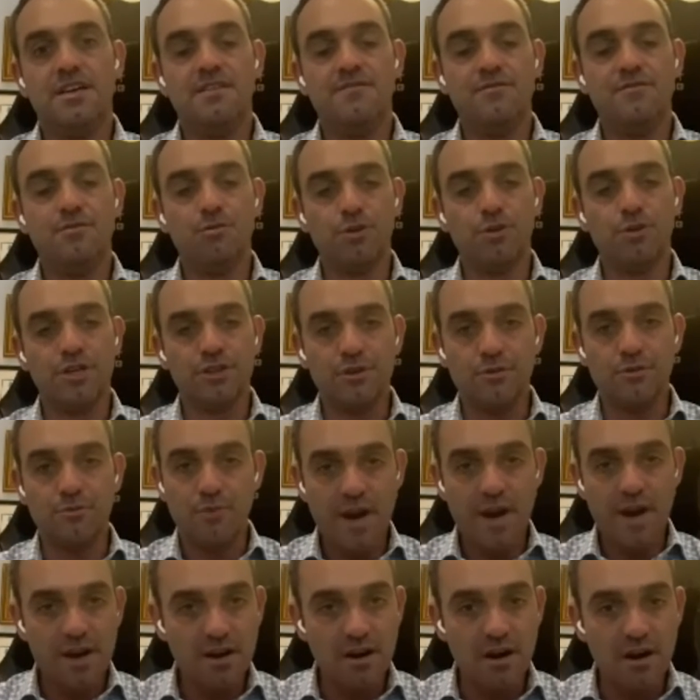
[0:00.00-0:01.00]
if you look at the
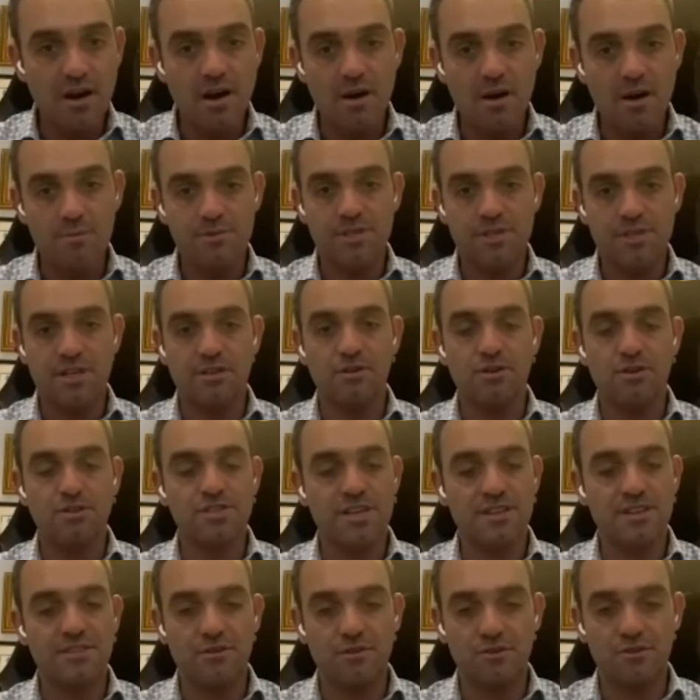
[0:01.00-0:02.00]
rent comps and it
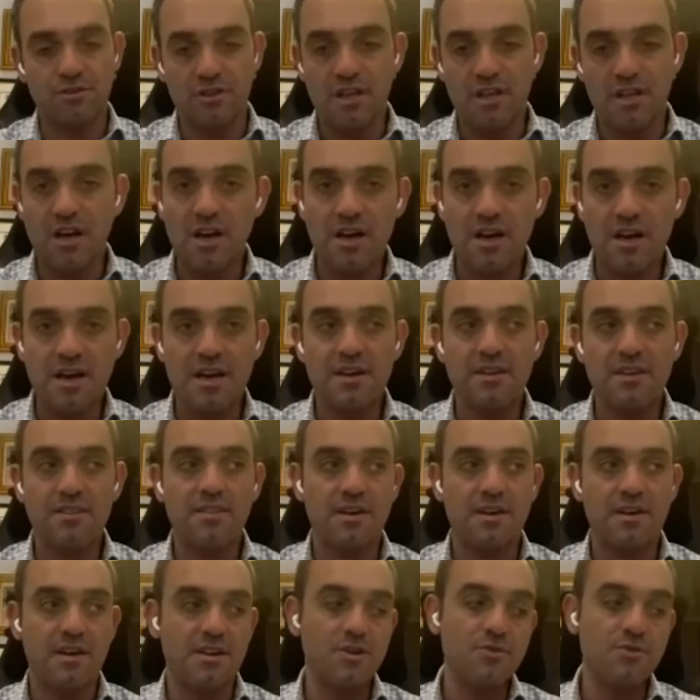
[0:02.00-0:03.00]
looks like they're in
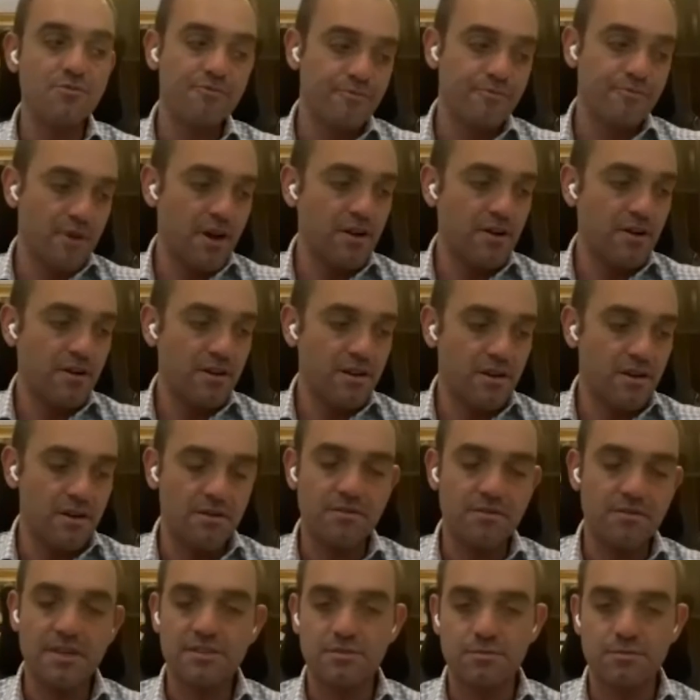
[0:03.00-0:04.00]
line, then you've got a you
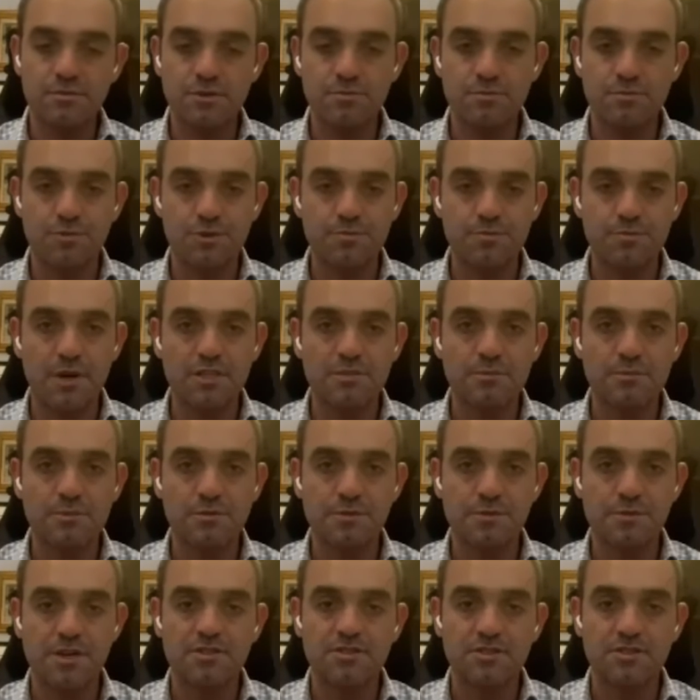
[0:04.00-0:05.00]
know, that's a
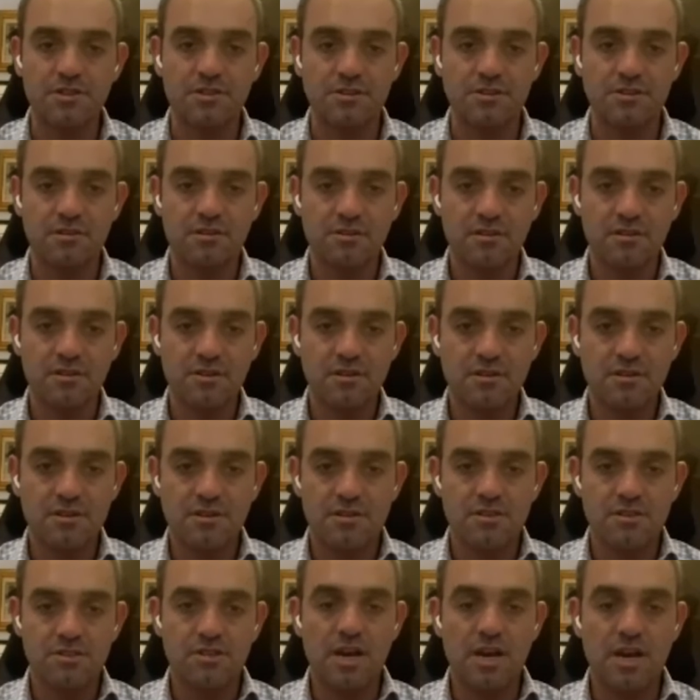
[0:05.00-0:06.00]
responsible sponsor.
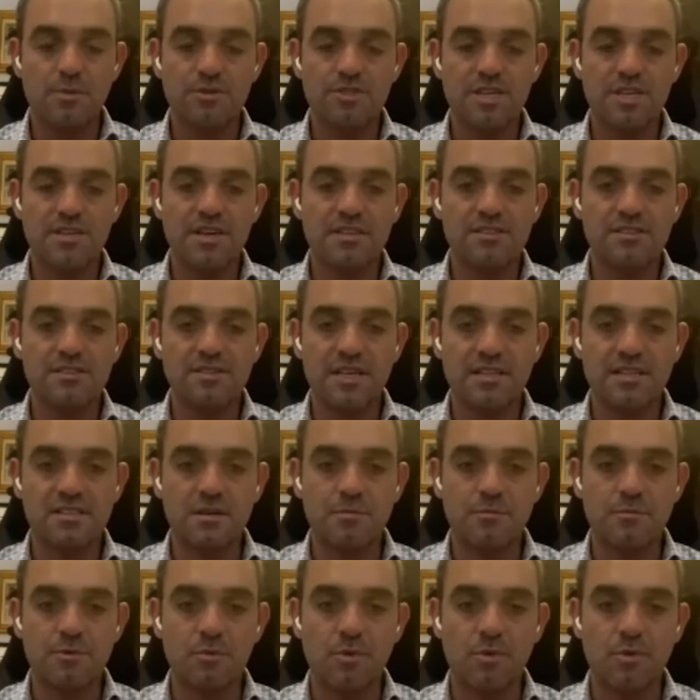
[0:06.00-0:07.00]
So I would say that's
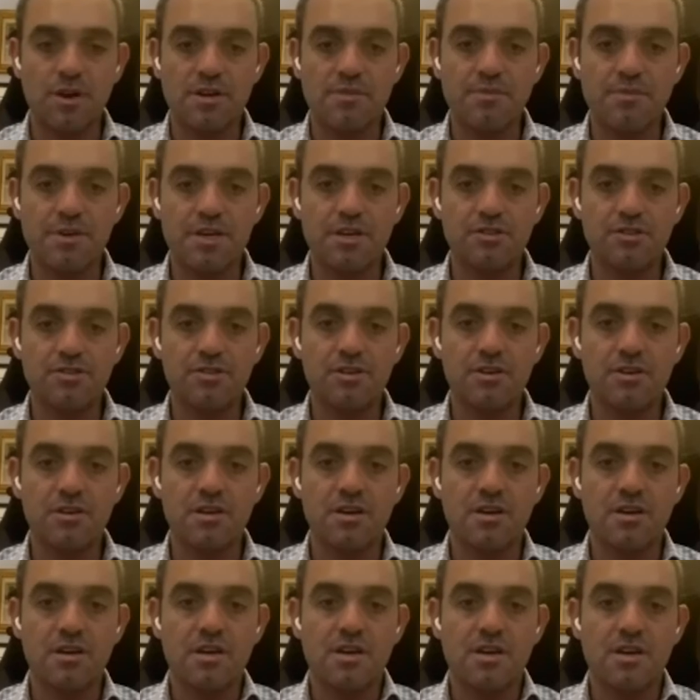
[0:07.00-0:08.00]
that's number one because
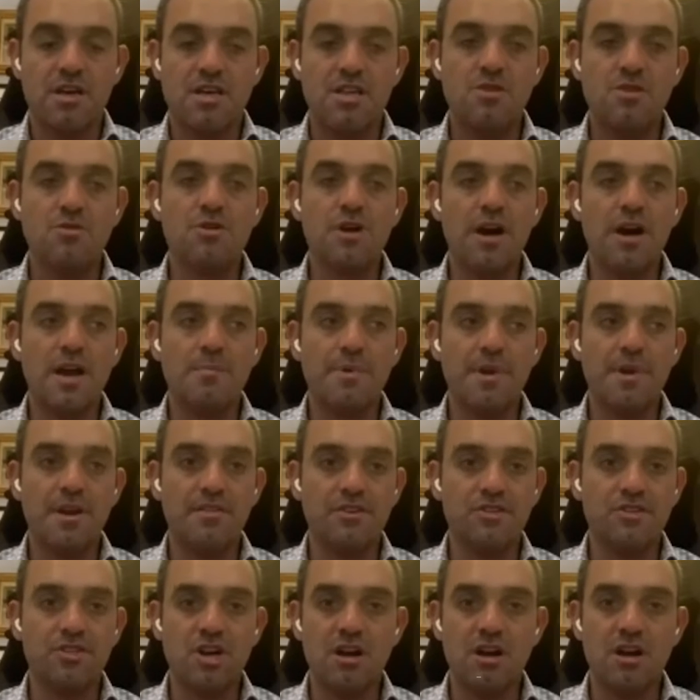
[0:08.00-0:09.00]
you've got to bet
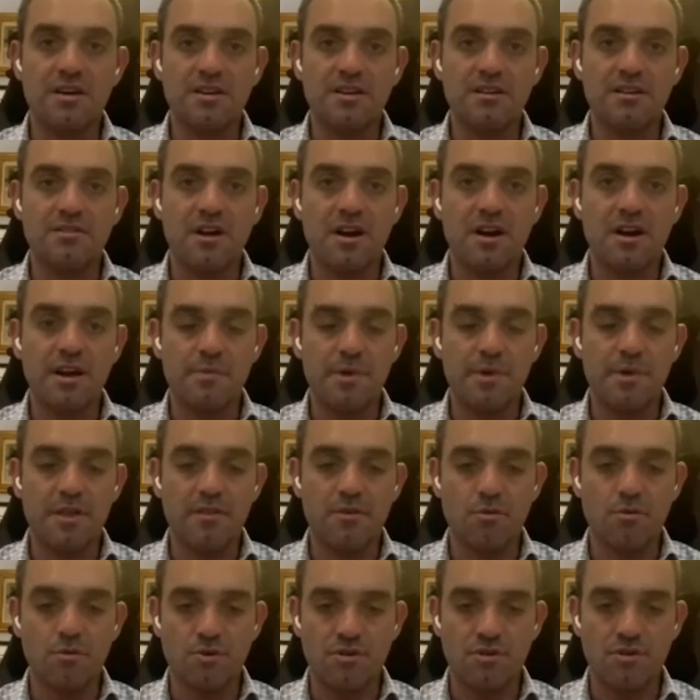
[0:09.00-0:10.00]
on the jockey. You're not going to bet
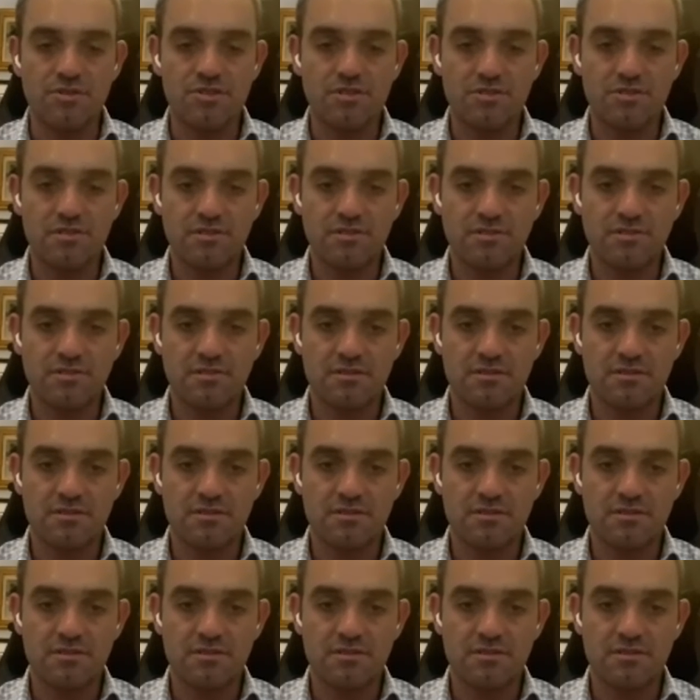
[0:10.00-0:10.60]
on the horse.